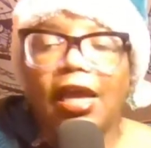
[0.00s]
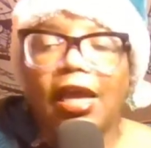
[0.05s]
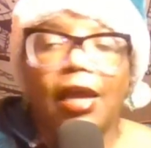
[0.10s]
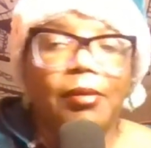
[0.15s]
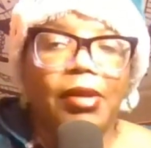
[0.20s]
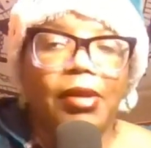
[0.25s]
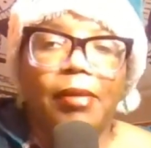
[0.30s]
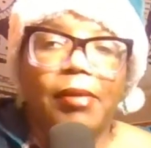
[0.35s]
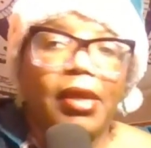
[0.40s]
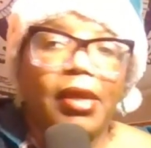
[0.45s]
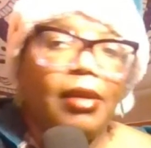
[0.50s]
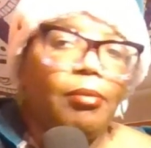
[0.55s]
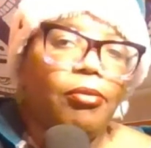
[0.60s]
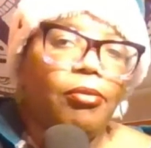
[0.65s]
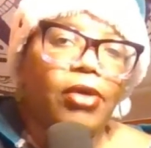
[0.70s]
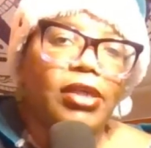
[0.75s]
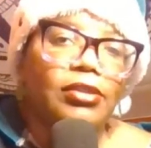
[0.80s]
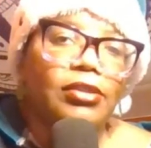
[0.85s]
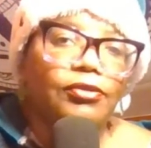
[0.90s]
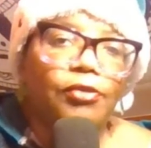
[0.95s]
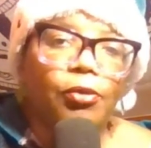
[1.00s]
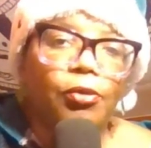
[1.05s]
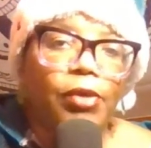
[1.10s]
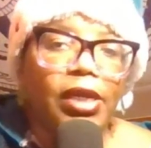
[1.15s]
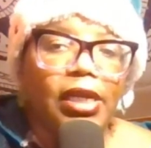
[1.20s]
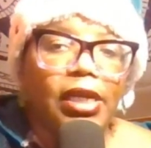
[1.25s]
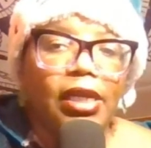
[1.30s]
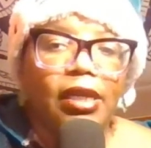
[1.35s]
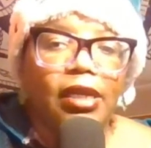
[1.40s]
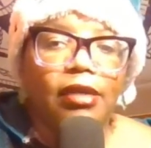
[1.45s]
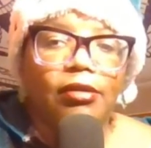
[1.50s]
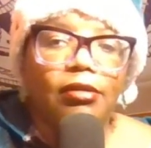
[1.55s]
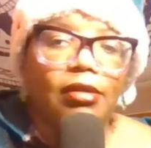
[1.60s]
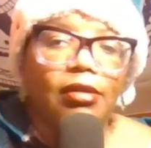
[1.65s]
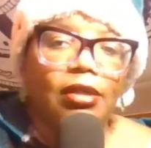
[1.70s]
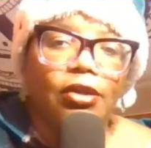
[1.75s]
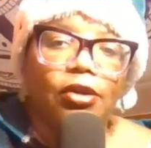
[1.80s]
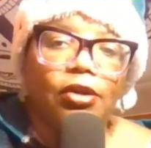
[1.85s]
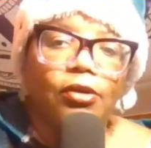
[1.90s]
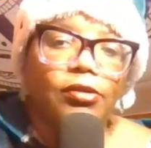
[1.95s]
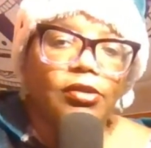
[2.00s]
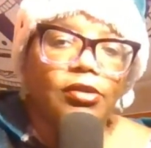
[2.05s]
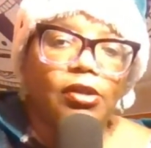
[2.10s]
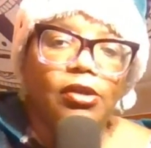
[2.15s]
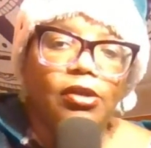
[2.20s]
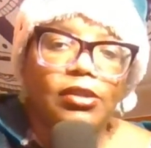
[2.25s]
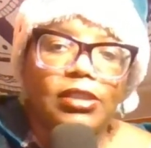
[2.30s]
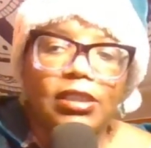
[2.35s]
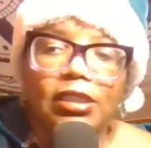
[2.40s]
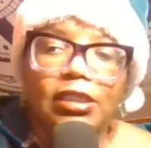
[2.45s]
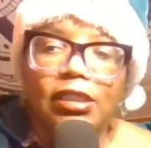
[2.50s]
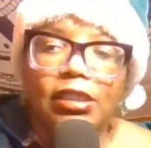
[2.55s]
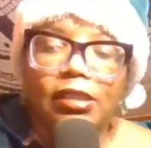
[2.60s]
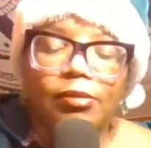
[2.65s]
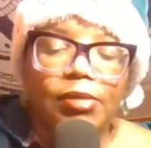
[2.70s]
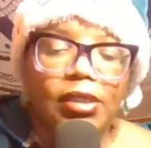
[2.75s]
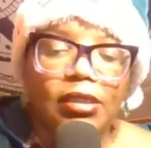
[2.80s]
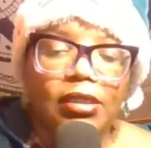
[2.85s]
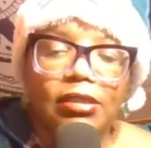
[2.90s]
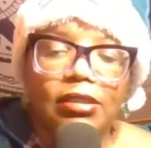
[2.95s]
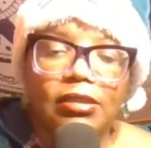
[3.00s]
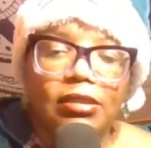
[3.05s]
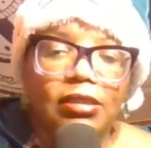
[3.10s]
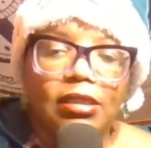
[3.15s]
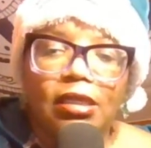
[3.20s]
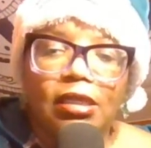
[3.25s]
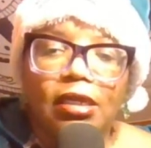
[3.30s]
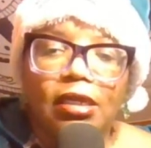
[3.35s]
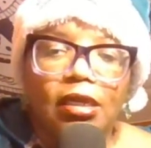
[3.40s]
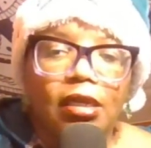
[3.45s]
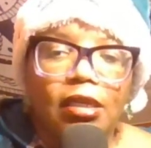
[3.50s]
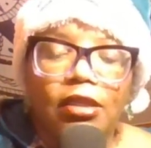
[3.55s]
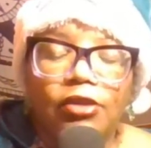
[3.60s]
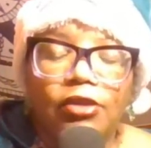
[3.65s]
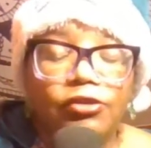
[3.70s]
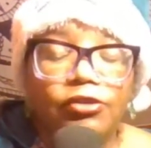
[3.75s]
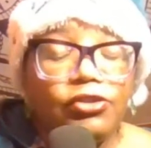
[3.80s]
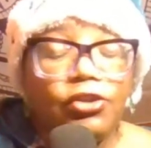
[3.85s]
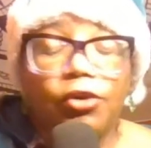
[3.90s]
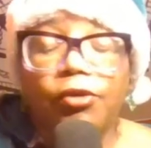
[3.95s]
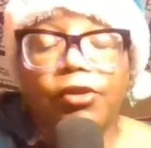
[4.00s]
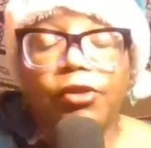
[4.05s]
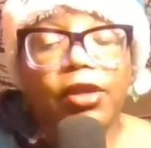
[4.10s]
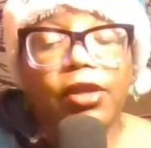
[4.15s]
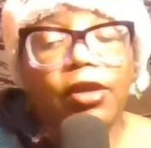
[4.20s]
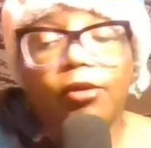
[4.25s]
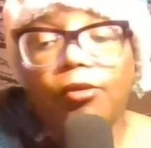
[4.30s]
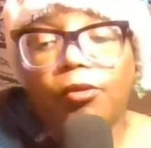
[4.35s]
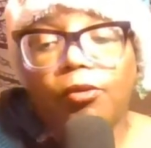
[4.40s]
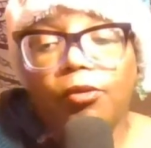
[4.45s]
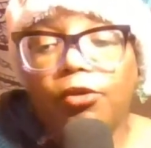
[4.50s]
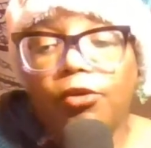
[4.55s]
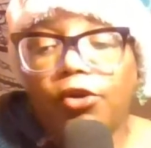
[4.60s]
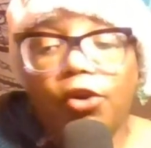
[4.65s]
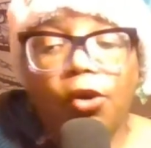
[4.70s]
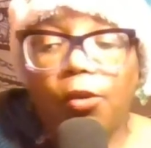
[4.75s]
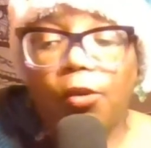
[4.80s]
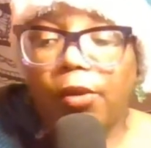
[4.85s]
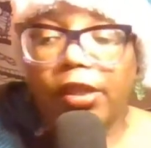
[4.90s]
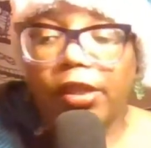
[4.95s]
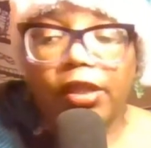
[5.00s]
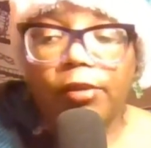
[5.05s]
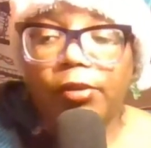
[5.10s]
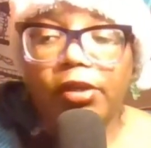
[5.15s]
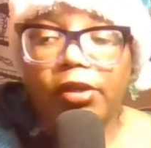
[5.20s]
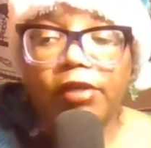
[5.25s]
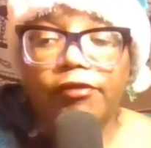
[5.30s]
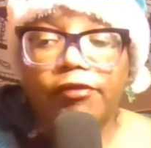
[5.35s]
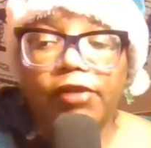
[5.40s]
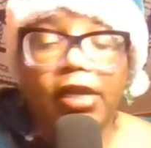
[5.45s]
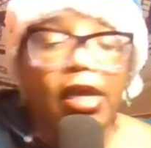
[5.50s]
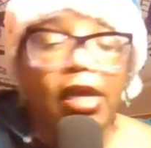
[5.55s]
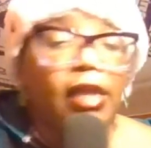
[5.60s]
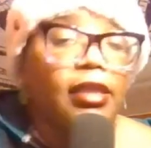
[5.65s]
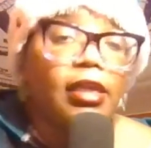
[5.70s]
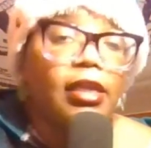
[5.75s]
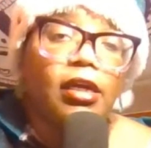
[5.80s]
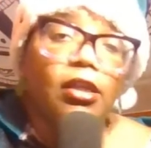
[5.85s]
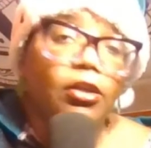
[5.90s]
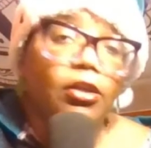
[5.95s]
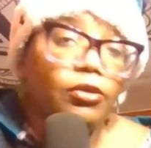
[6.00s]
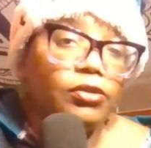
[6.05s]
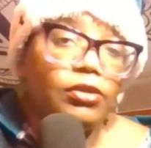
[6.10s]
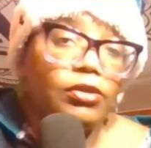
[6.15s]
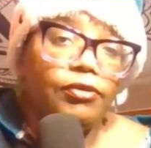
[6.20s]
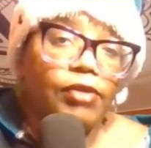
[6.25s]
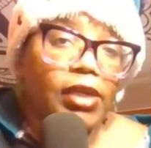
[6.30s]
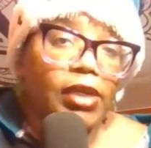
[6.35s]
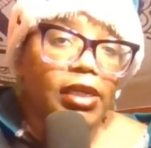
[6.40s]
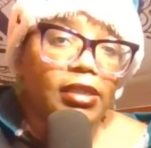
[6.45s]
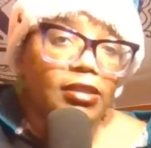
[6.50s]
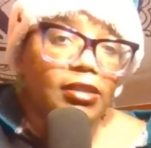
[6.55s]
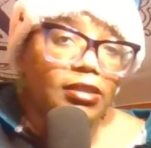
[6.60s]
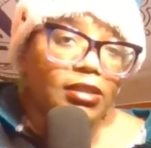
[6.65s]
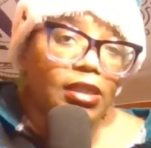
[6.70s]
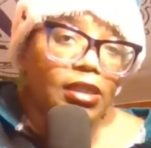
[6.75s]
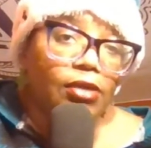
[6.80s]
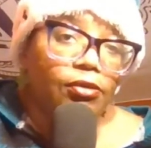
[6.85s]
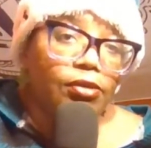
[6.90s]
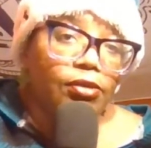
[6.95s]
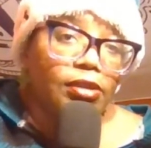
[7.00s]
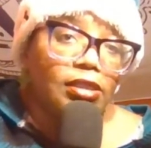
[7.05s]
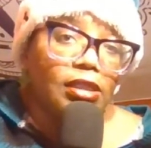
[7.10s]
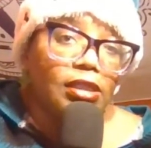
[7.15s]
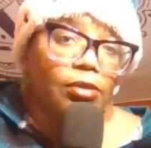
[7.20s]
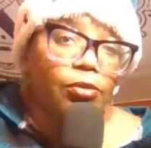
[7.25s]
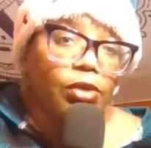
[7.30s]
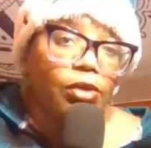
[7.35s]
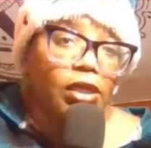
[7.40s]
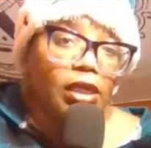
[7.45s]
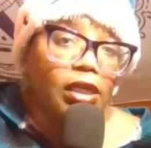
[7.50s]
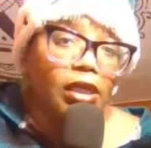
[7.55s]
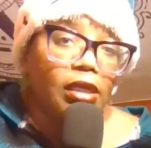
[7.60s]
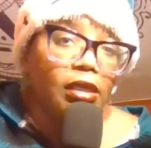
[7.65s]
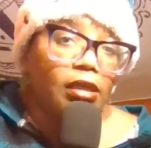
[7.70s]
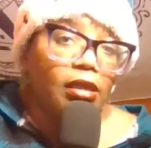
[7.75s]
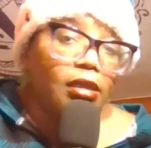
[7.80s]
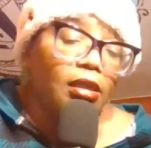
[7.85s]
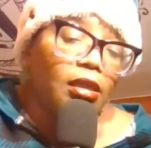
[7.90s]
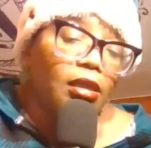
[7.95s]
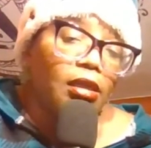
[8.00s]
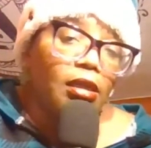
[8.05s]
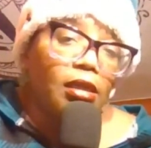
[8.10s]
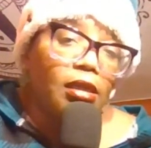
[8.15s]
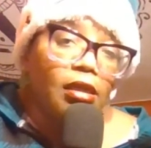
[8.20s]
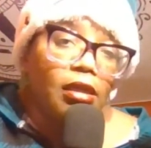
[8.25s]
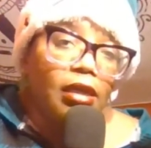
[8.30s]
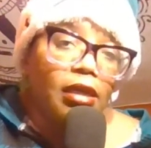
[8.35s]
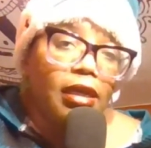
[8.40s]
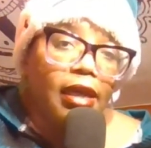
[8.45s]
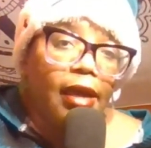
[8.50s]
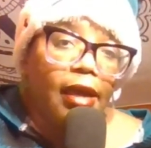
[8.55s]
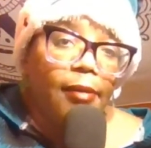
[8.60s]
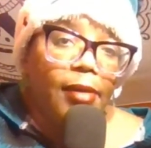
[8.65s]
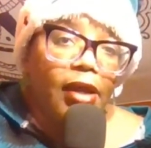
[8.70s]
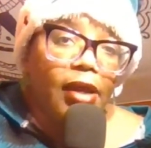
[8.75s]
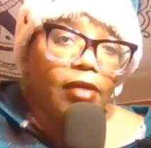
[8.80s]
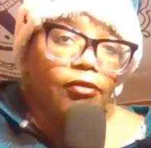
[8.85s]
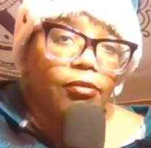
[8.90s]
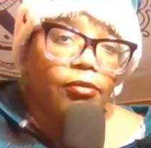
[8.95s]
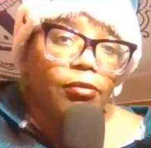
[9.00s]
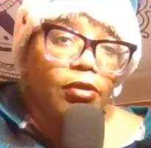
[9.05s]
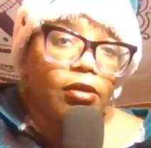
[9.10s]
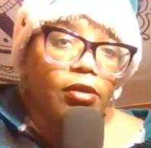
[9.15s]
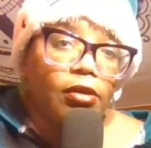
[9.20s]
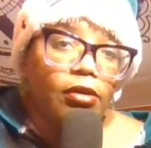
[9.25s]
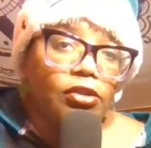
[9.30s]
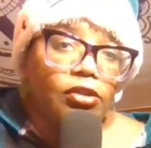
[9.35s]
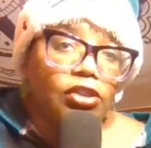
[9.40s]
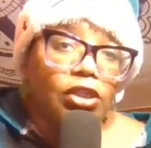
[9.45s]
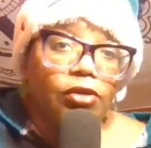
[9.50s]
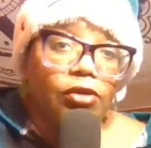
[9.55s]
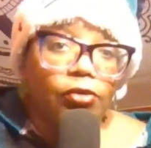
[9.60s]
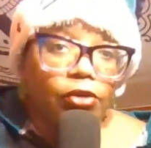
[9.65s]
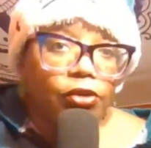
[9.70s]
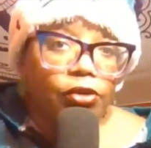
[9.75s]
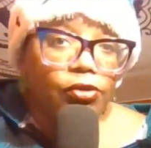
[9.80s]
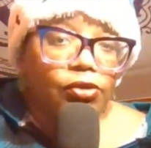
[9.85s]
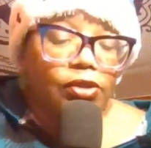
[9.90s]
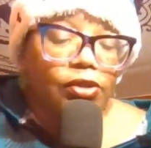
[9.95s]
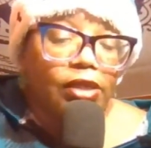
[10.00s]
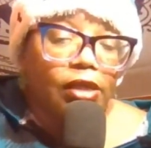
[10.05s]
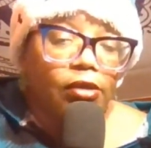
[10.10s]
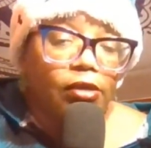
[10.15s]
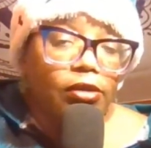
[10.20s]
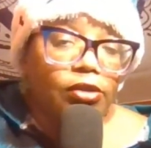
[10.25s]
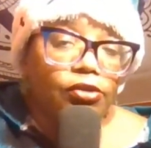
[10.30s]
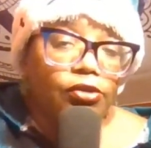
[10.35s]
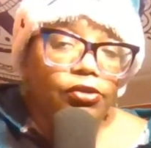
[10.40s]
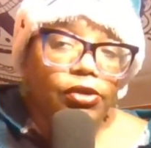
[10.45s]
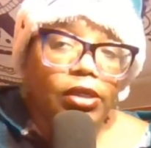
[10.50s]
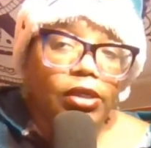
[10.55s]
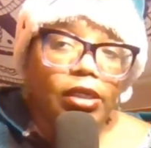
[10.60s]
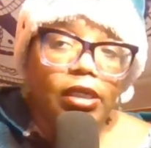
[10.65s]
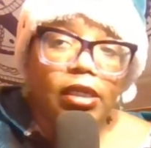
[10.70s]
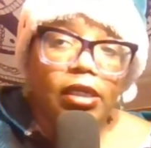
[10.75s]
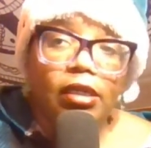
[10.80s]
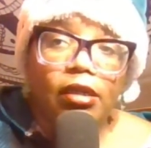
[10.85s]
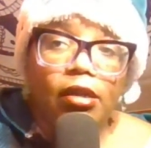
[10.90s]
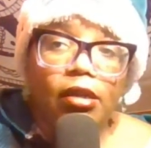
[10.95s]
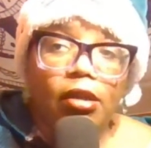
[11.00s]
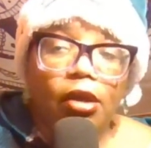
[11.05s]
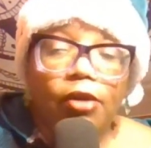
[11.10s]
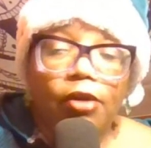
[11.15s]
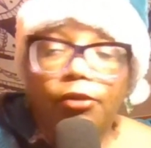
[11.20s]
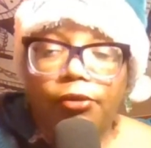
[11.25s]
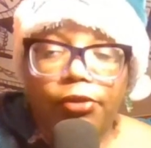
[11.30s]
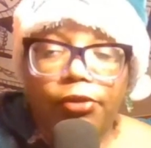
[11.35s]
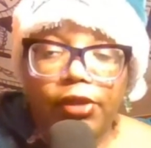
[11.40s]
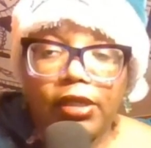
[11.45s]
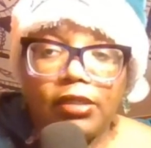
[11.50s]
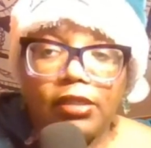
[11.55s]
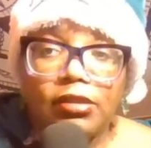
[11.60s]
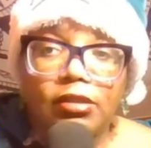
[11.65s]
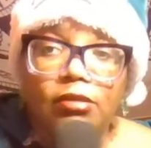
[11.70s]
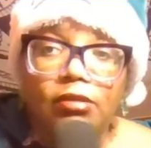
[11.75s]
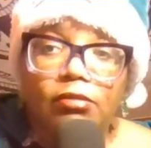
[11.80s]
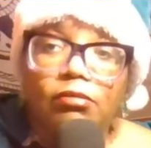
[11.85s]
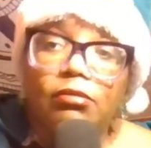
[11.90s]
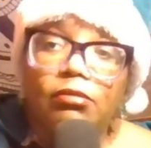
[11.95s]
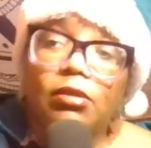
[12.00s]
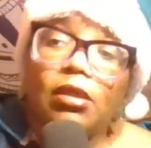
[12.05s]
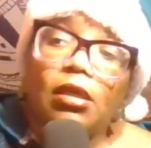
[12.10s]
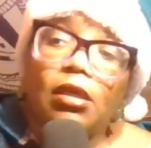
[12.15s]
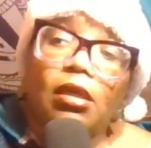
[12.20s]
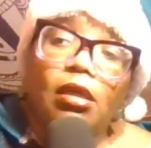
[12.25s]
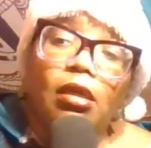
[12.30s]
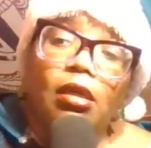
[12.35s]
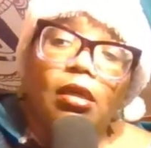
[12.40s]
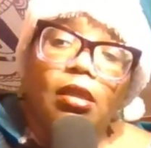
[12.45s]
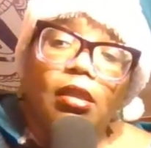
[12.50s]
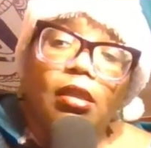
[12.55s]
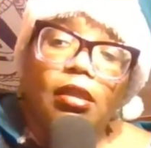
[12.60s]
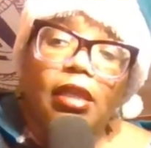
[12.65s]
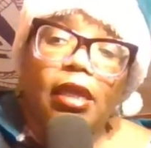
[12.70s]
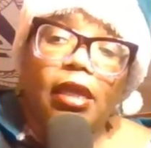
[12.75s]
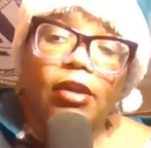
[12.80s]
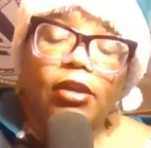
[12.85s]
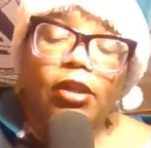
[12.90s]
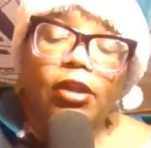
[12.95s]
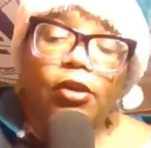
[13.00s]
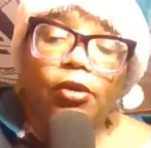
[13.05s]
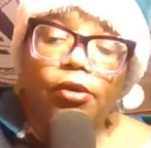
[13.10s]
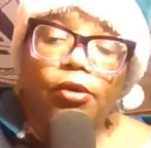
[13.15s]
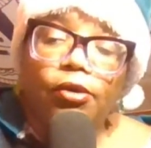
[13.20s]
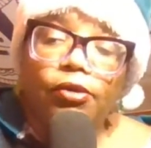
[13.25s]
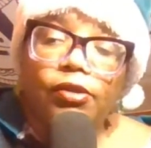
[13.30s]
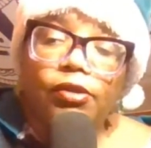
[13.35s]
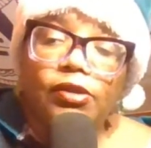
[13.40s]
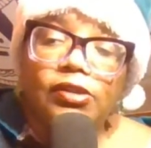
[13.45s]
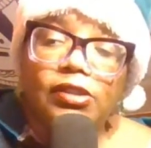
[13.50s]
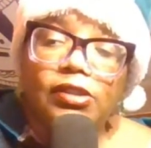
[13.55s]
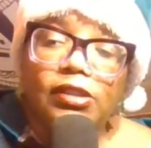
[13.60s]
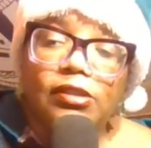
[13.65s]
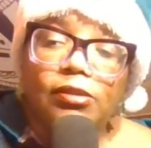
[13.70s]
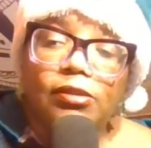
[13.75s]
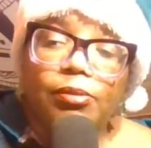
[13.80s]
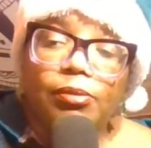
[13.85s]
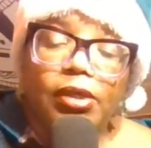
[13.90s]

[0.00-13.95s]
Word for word: I'm not mad at Bryce for waiting, you know, as long as he did, because there's no they no way they would have even gotten that close if he hadn't stayed on the team when he got back from the general U C L injury and other things that he hurt this season.